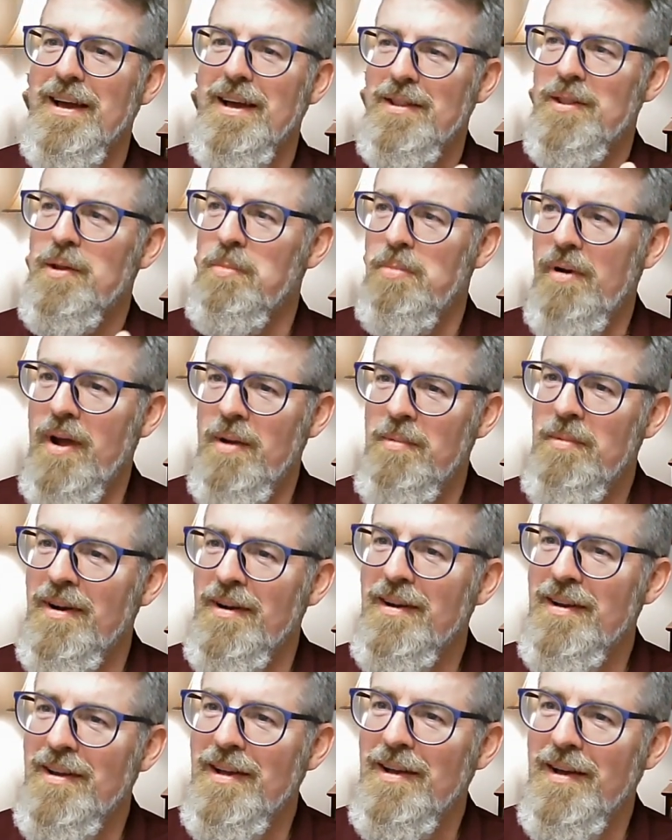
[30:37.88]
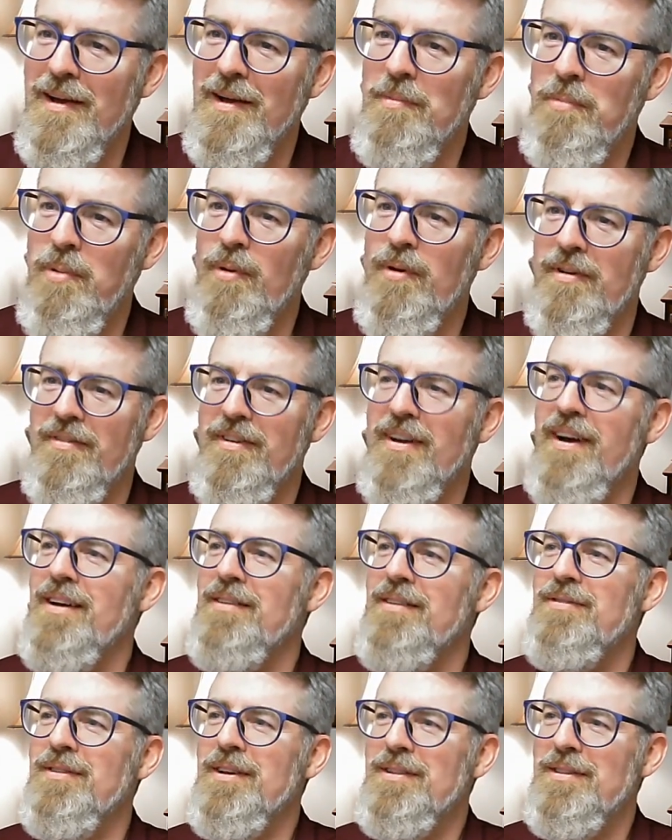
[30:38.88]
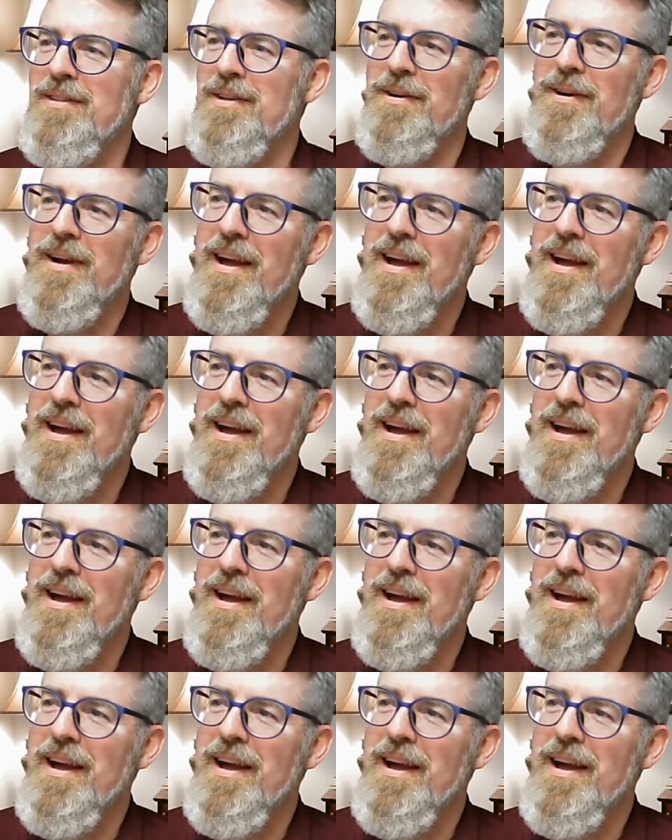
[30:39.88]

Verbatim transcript: the primary uh, point of conflict that you're